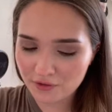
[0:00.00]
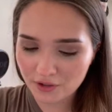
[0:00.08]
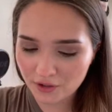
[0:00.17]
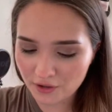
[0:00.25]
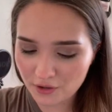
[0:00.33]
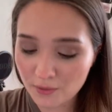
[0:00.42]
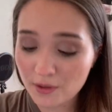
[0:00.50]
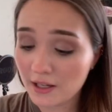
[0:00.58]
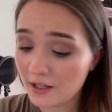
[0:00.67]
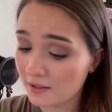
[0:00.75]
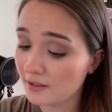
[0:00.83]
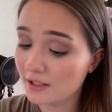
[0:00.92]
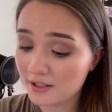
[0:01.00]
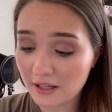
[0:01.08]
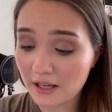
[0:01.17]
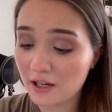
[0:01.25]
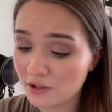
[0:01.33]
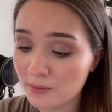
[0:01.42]
you know, and it's
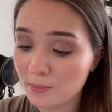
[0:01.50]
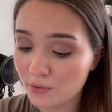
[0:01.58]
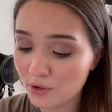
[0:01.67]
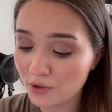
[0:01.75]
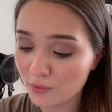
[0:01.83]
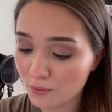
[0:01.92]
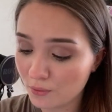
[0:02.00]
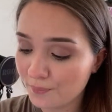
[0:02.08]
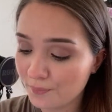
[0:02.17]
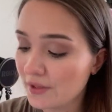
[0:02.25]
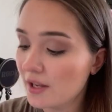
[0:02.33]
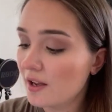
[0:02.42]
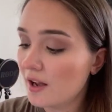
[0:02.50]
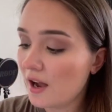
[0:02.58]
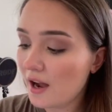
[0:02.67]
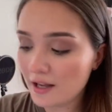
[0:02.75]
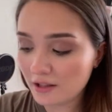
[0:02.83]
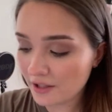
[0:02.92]
actually pretty cool.
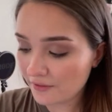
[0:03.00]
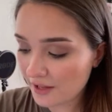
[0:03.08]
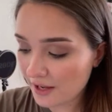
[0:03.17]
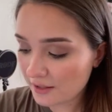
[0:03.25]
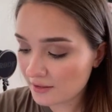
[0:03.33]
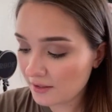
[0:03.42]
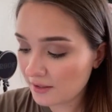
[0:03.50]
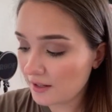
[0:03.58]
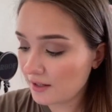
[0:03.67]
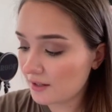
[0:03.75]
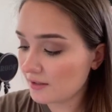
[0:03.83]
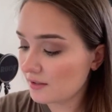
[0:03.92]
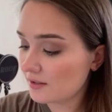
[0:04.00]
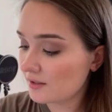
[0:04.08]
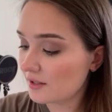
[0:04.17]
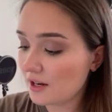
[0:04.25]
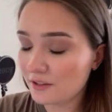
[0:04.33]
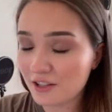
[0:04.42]
I love that, and
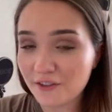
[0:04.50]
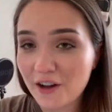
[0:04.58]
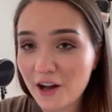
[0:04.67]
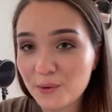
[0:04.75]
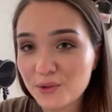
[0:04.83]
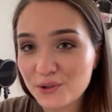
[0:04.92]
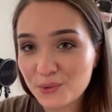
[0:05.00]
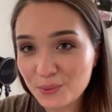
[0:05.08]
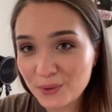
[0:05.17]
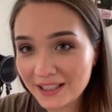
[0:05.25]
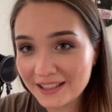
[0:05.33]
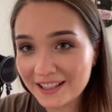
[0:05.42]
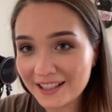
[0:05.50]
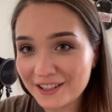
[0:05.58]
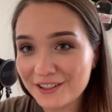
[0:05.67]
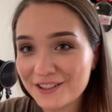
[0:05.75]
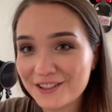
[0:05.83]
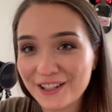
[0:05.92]
I love how sweet
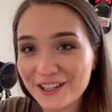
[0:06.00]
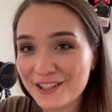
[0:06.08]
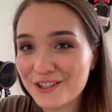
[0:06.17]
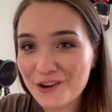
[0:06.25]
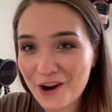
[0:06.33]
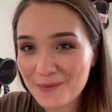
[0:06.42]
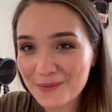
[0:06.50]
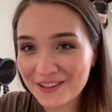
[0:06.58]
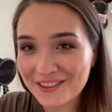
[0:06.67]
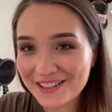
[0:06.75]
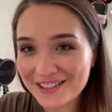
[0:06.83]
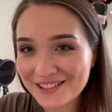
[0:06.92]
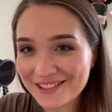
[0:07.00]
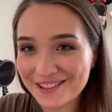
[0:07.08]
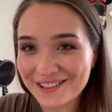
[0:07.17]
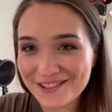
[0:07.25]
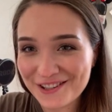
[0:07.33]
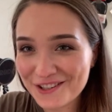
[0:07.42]
and like charming this
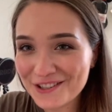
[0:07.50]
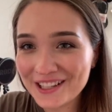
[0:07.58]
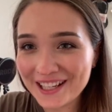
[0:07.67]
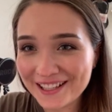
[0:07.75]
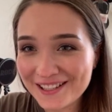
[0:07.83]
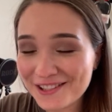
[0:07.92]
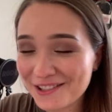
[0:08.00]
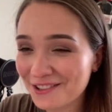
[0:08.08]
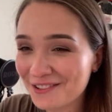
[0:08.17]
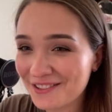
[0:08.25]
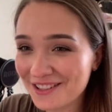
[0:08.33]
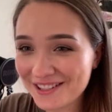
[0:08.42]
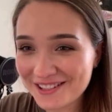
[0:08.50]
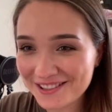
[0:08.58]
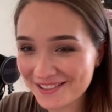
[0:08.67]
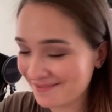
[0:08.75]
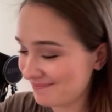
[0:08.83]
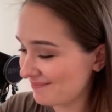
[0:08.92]
doggo is. So this